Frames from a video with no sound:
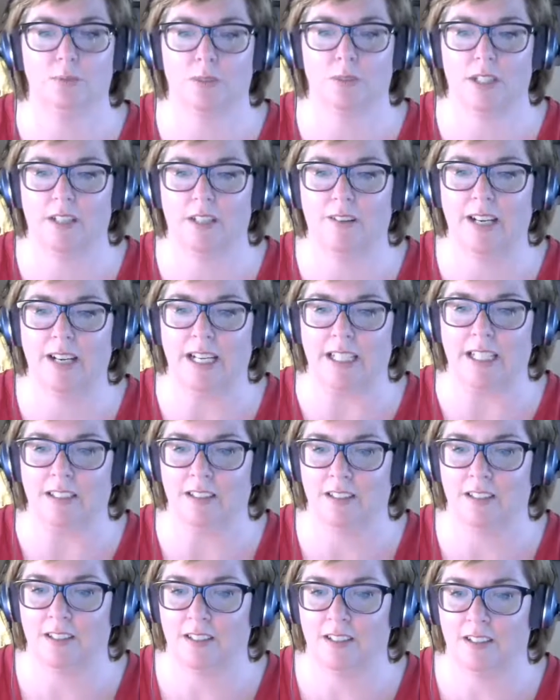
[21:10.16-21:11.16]
great.
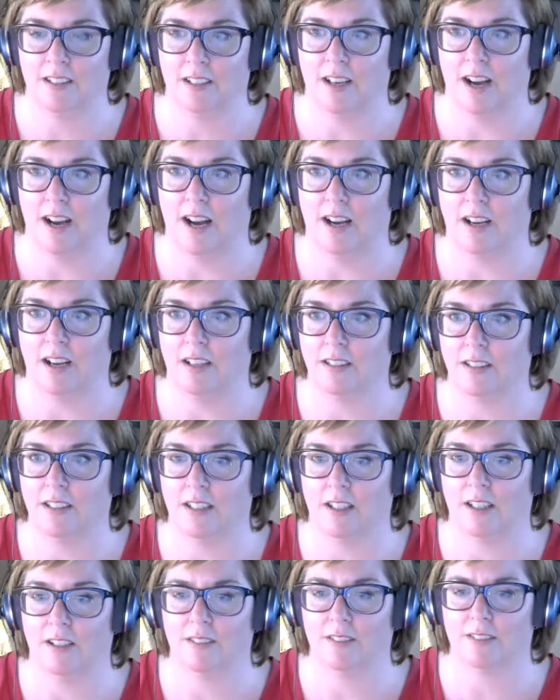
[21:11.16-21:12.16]
You
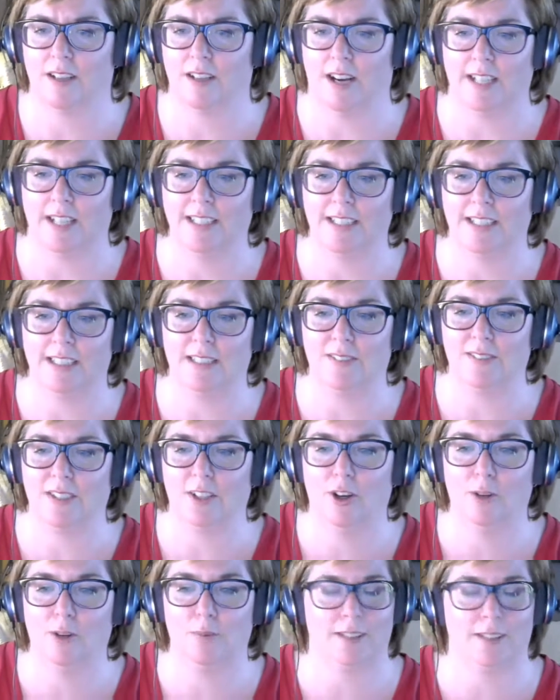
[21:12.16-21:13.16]
know, I didn't even
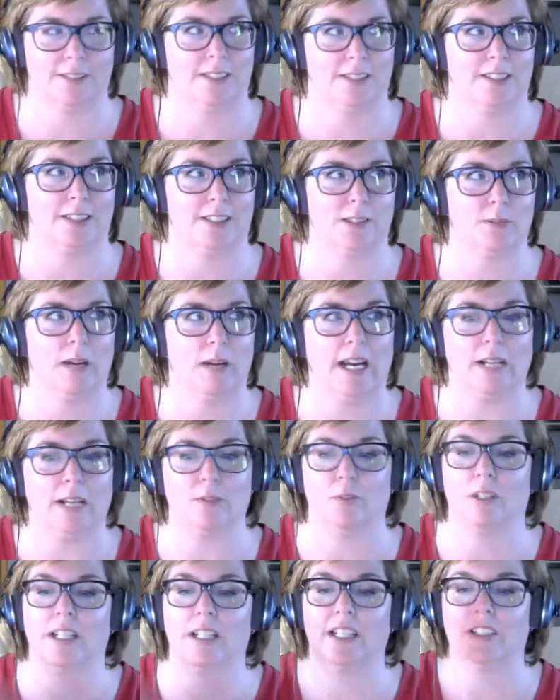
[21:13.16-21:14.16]
know about this. Right,
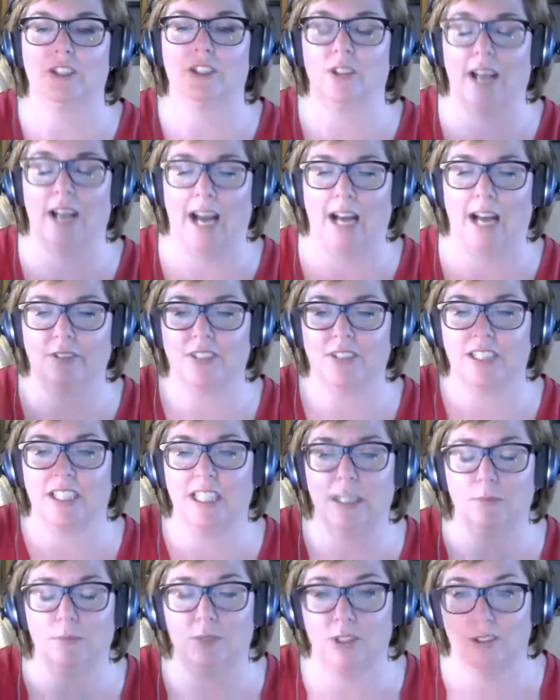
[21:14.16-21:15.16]
well, because you have to
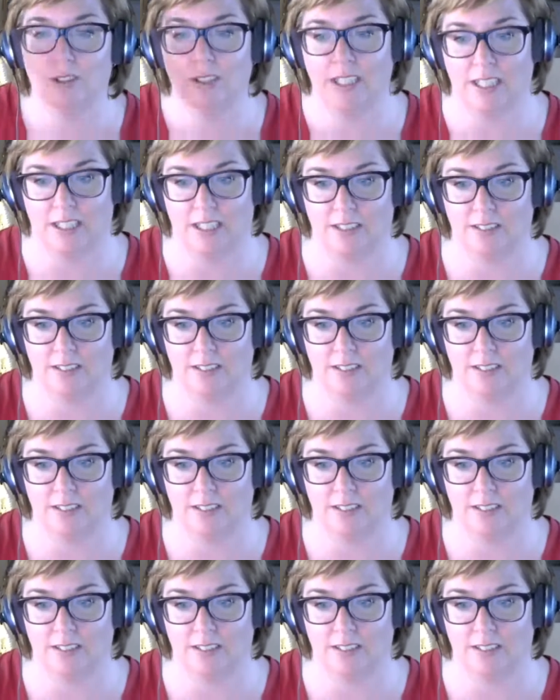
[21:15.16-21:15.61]
keep doing it.